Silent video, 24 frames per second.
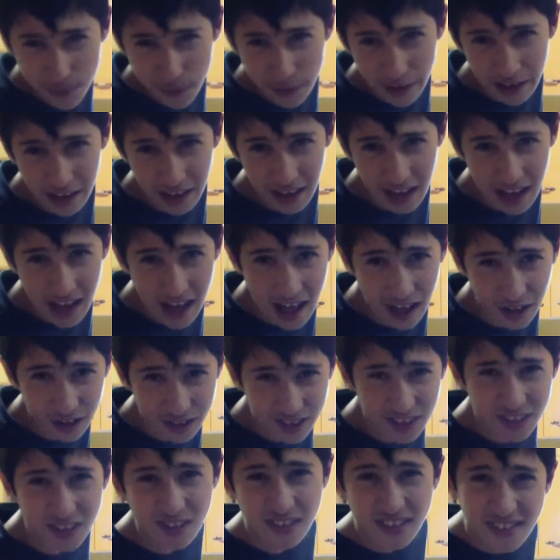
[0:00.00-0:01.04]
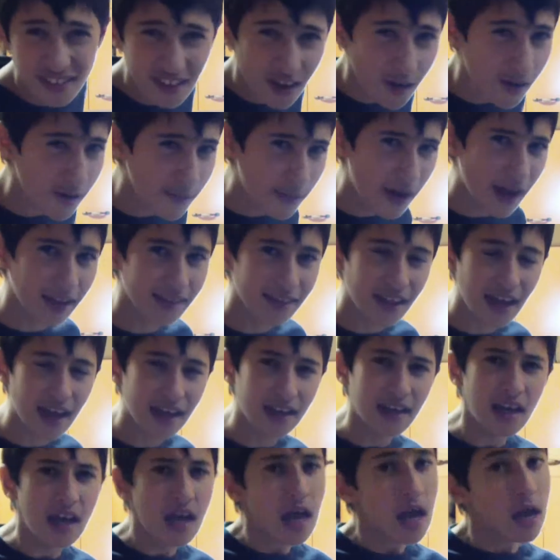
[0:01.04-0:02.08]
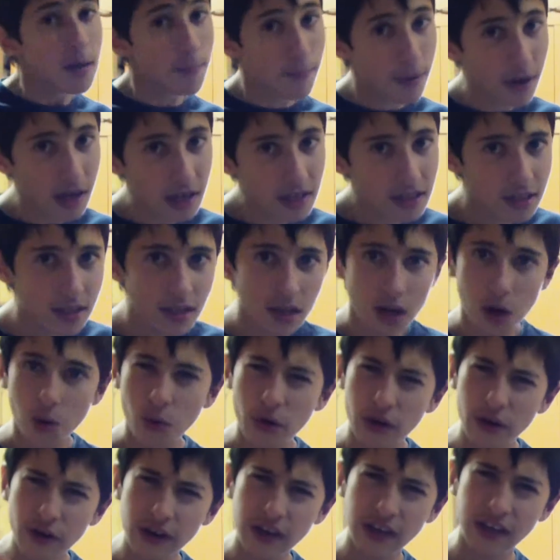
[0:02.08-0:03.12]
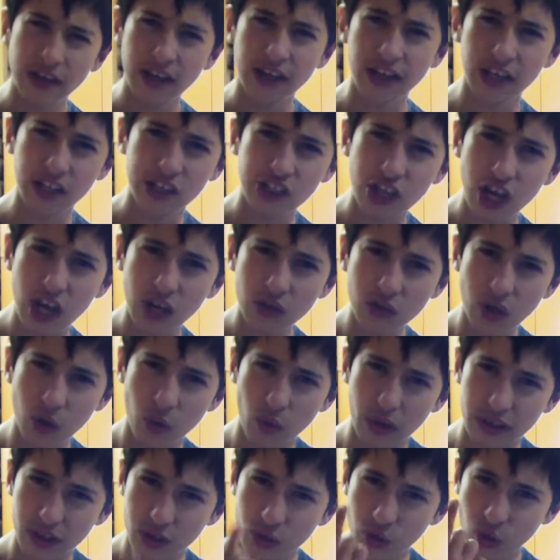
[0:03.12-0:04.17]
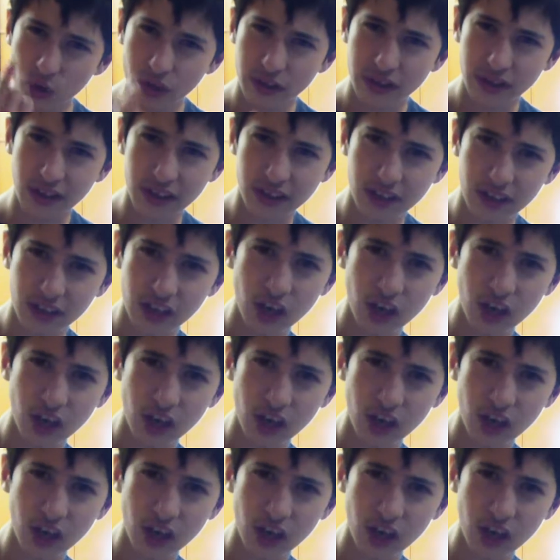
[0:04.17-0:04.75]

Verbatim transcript: pretty loud, so sorry about that. But we already did a shot with a cool sexy